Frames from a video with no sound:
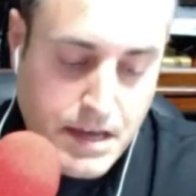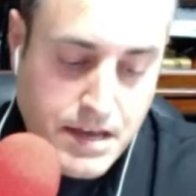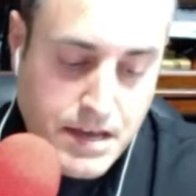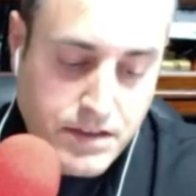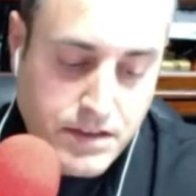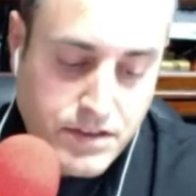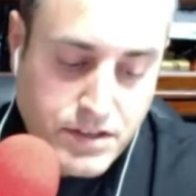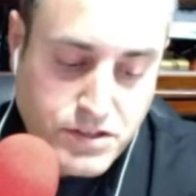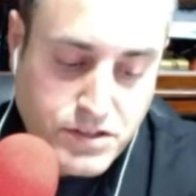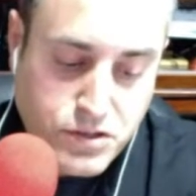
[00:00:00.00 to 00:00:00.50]

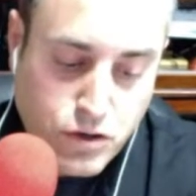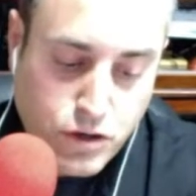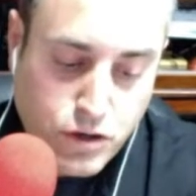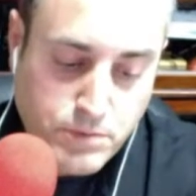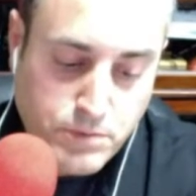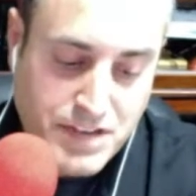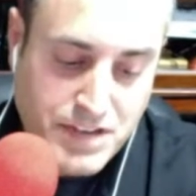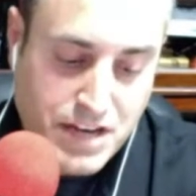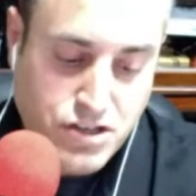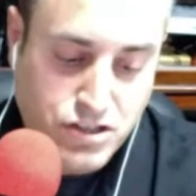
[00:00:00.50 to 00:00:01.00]
This
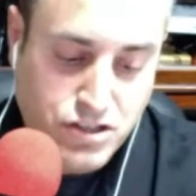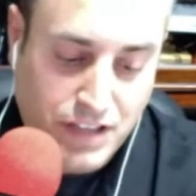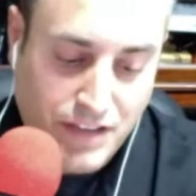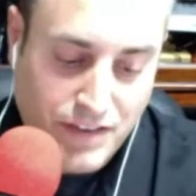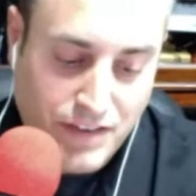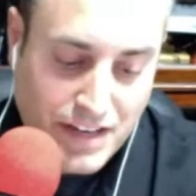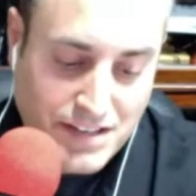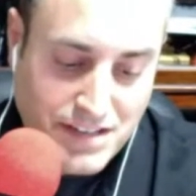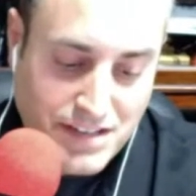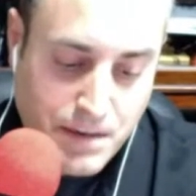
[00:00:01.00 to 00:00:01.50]
circumstantial
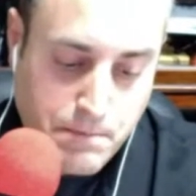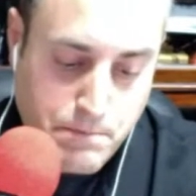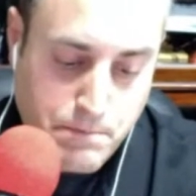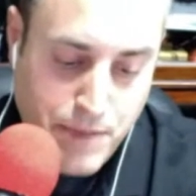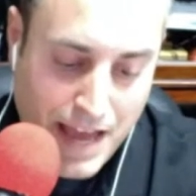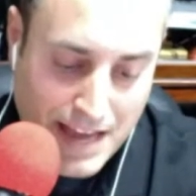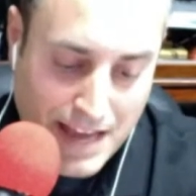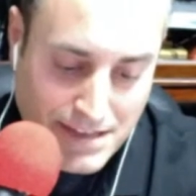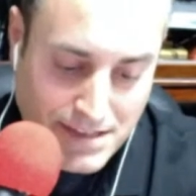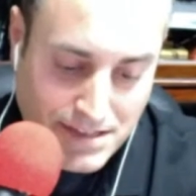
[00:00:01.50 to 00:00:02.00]
evidence, at
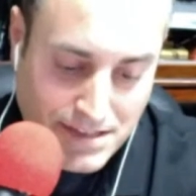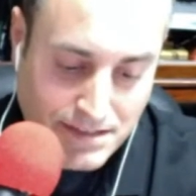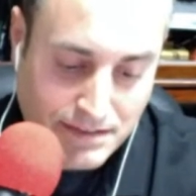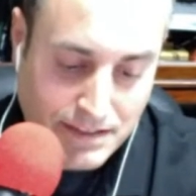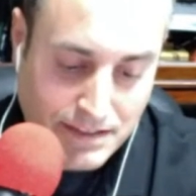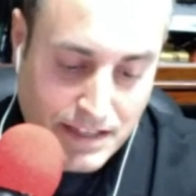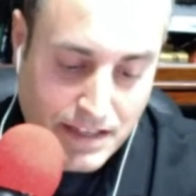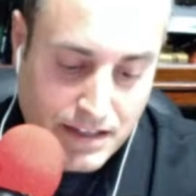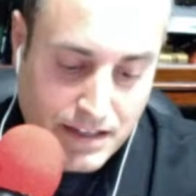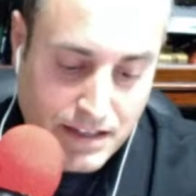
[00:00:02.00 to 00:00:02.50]
best,
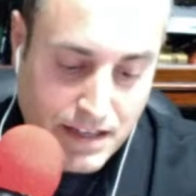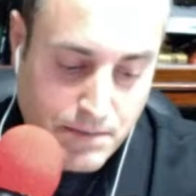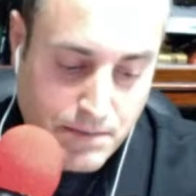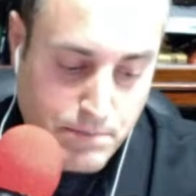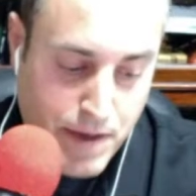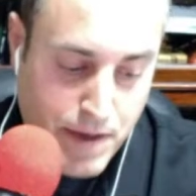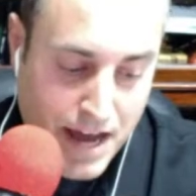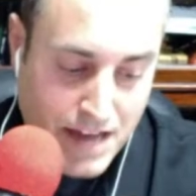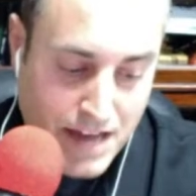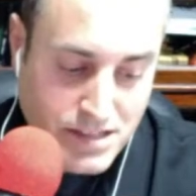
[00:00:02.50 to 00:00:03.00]
can
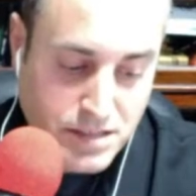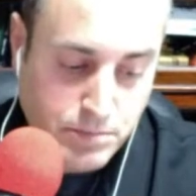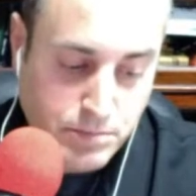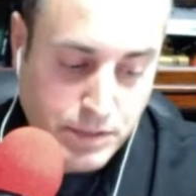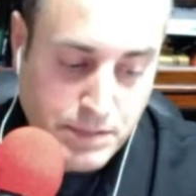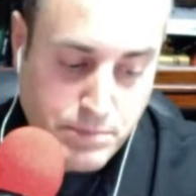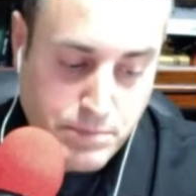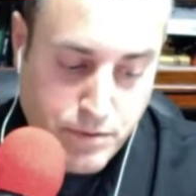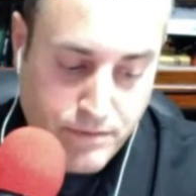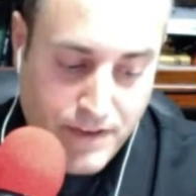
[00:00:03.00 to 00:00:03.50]

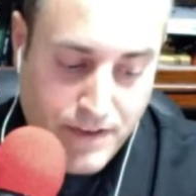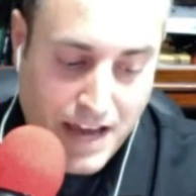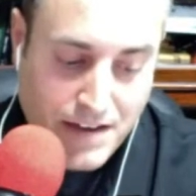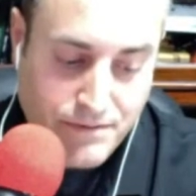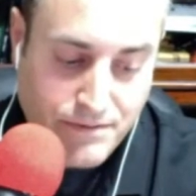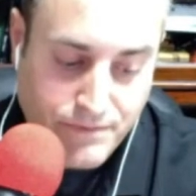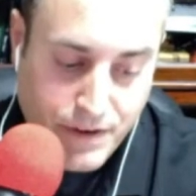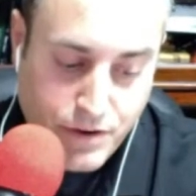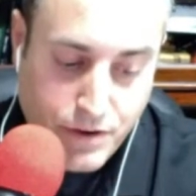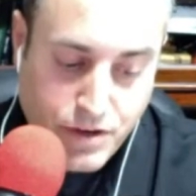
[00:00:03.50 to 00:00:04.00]
possibly provide a
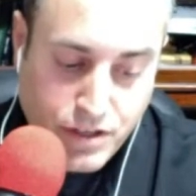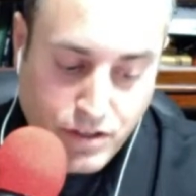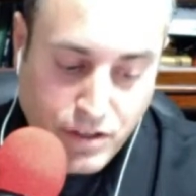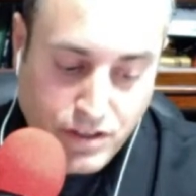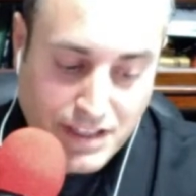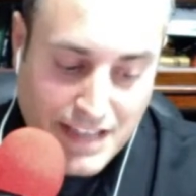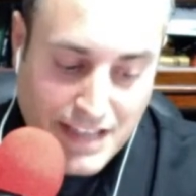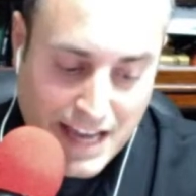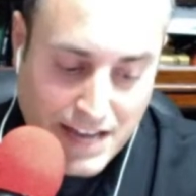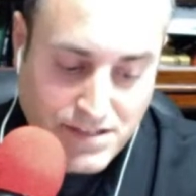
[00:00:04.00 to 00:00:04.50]
very
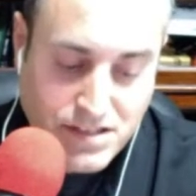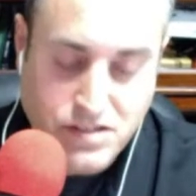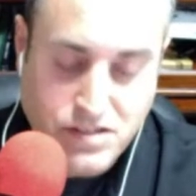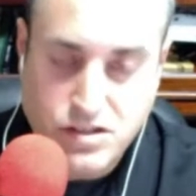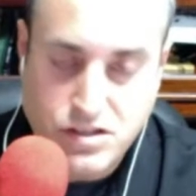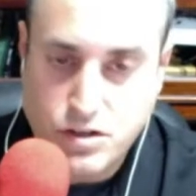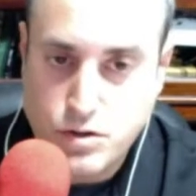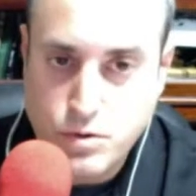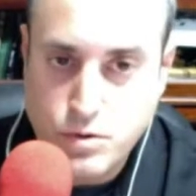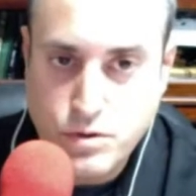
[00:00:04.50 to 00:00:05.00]
good guess as
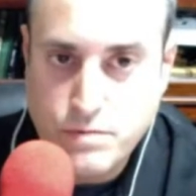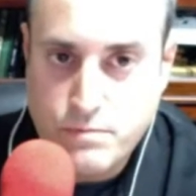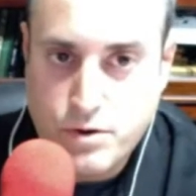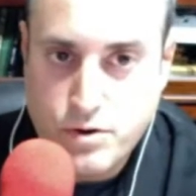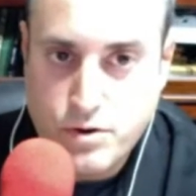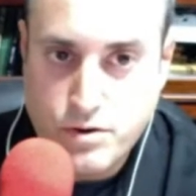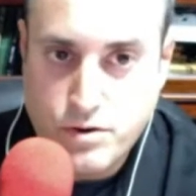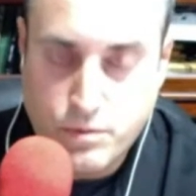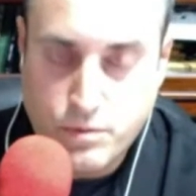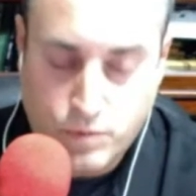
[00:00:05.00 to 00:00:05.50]
to who the
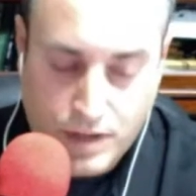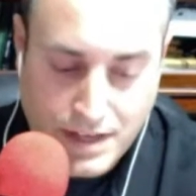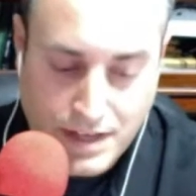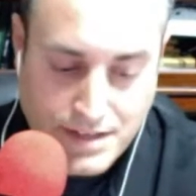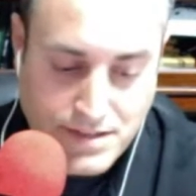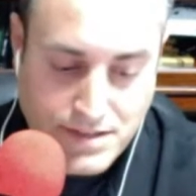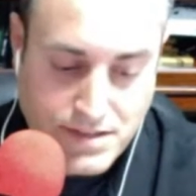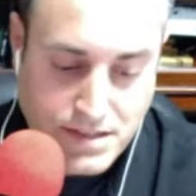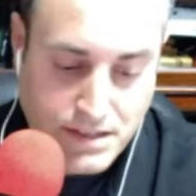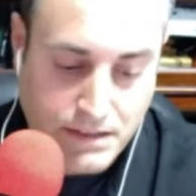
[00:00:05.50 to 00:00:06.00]
murderer
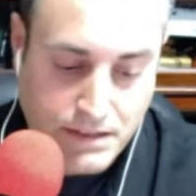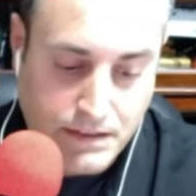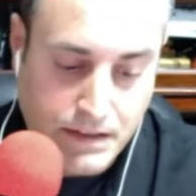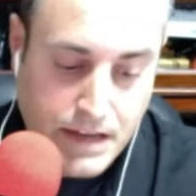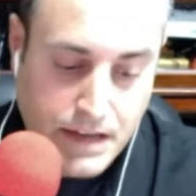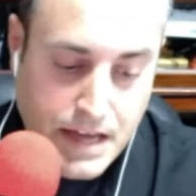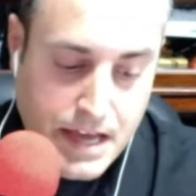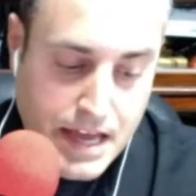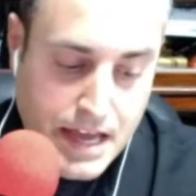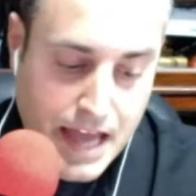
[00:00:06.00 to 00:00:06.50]
was.
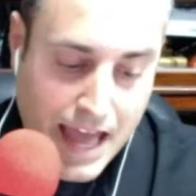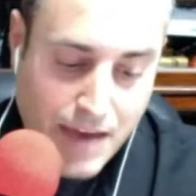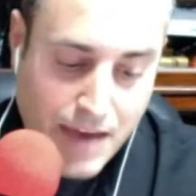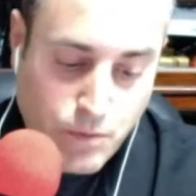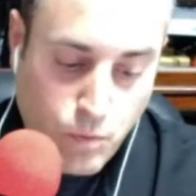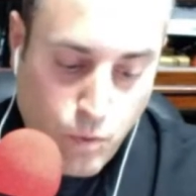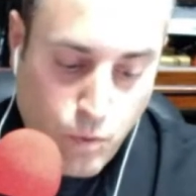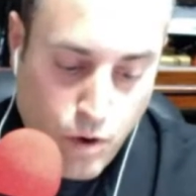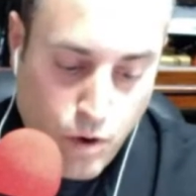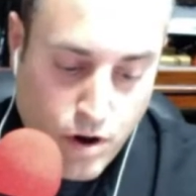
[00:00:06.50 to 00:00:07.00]
At
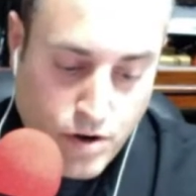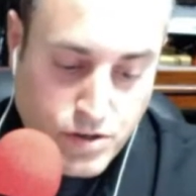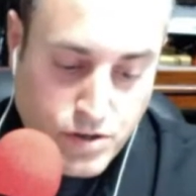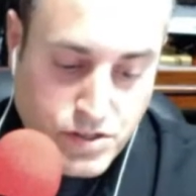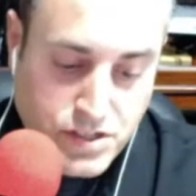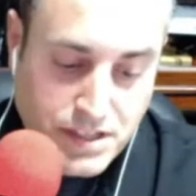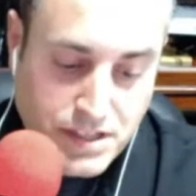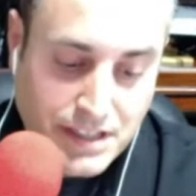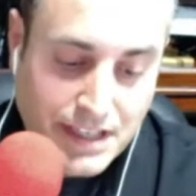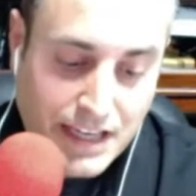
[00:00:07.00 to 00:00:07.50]

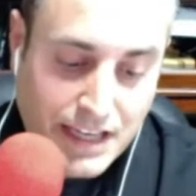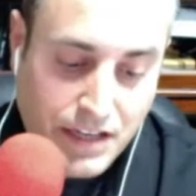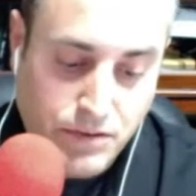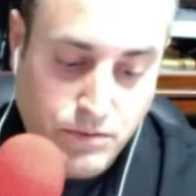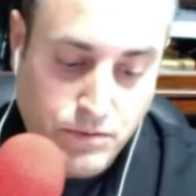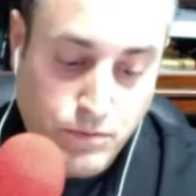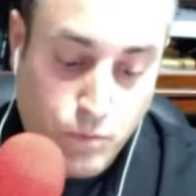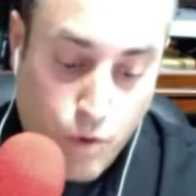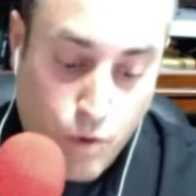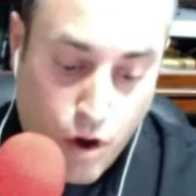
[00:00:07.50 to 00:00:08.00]
worst, it
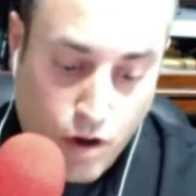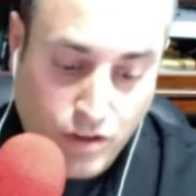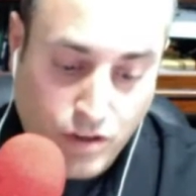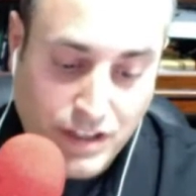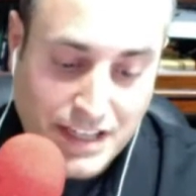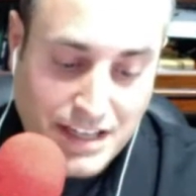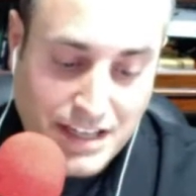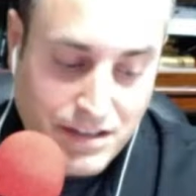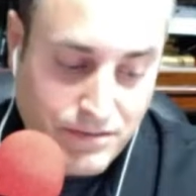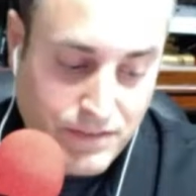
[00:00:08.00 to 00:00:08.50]

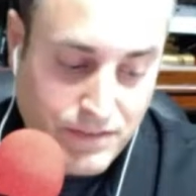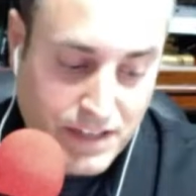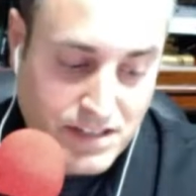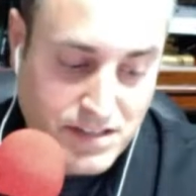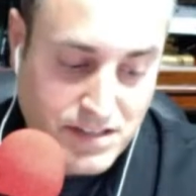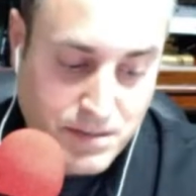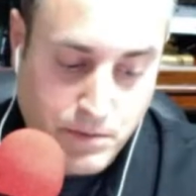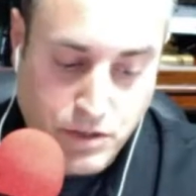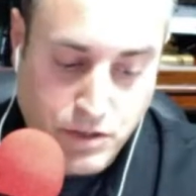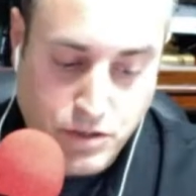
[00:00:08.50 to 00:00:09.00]
wrongly convicts
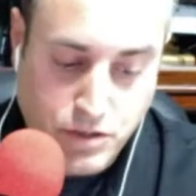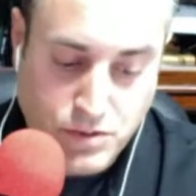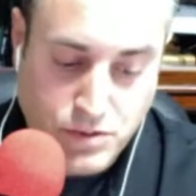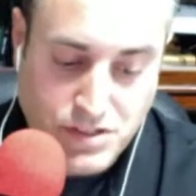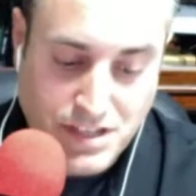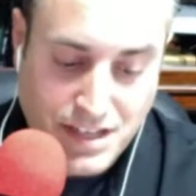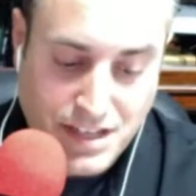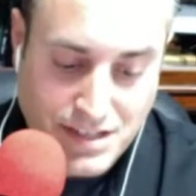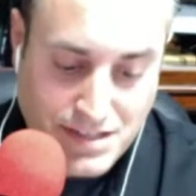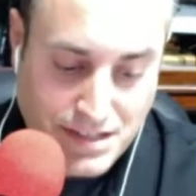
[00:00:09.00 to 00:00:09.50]
someone who is
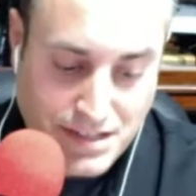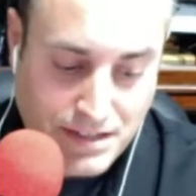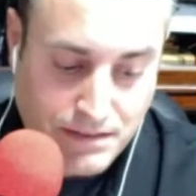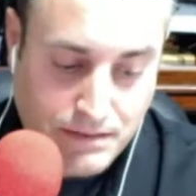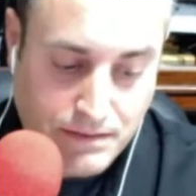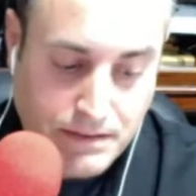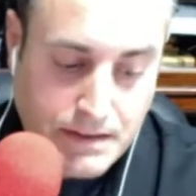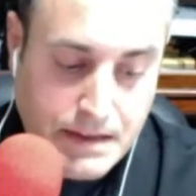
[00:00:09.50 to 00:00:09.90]
innocent.